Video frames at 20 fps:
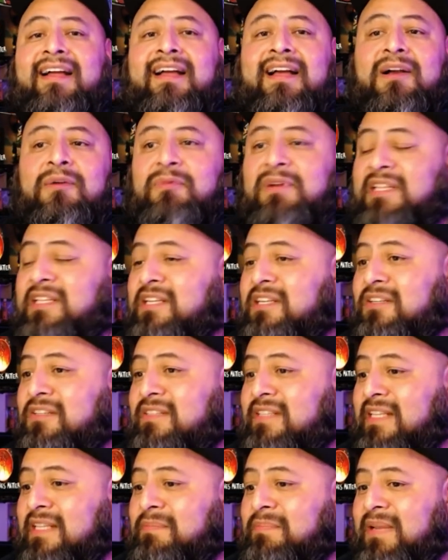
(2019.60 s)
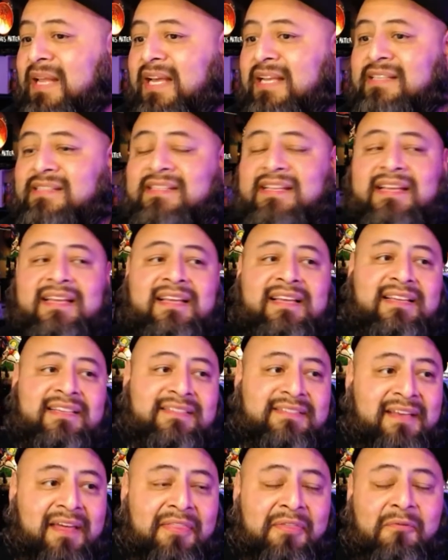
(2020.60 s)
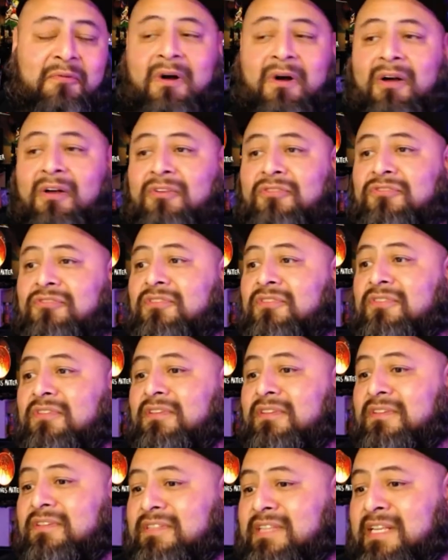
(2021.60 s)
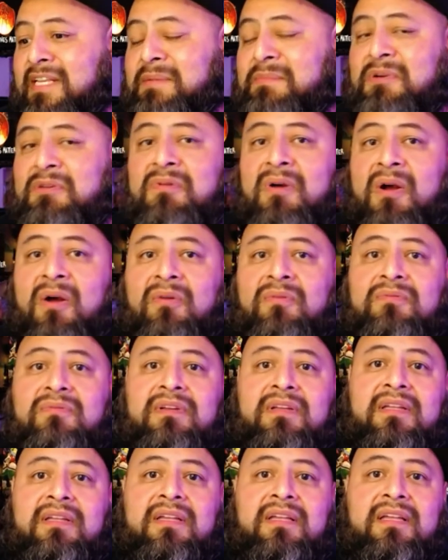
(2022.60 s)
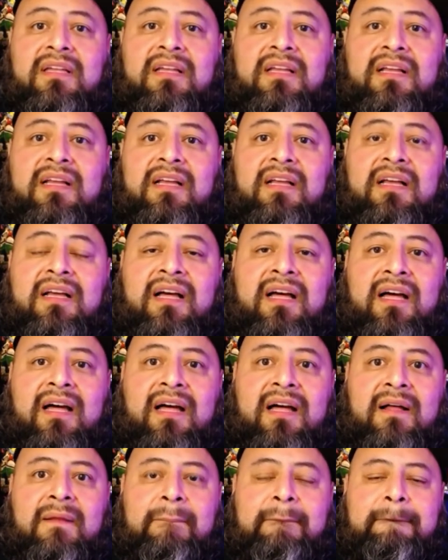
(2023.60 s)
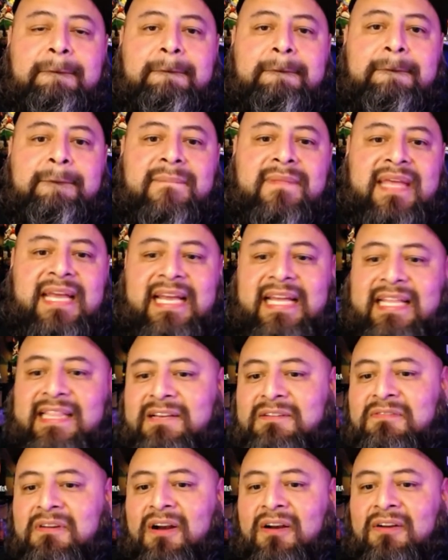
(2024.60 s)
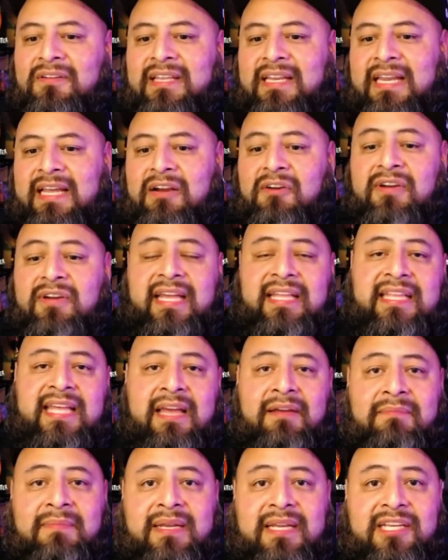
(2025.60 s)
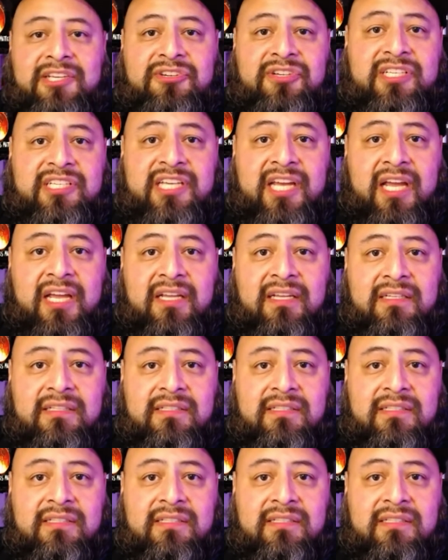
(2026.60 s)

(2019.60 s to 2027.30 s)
Went to go see the place, saw the walls, sent them a quote. Um, they get the quote. They're like, okay, damn, I'm going to get you a check.